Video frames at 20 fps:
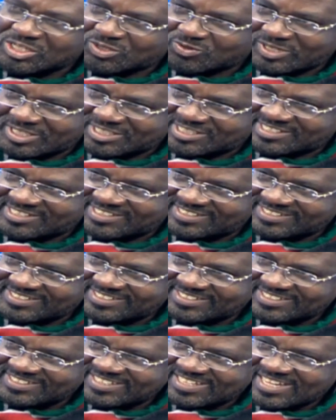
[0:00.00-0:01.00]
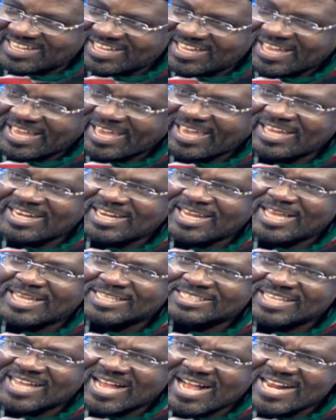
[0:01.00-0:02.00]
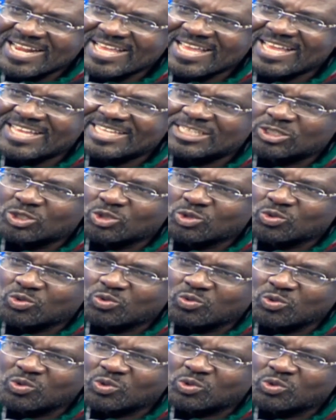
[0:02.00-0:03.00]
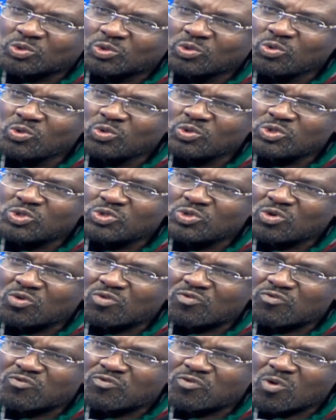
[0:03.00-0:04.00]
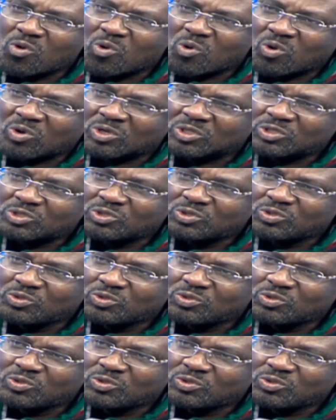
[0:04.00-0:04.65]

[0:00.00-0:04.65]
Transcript: interests. And as early as 2004,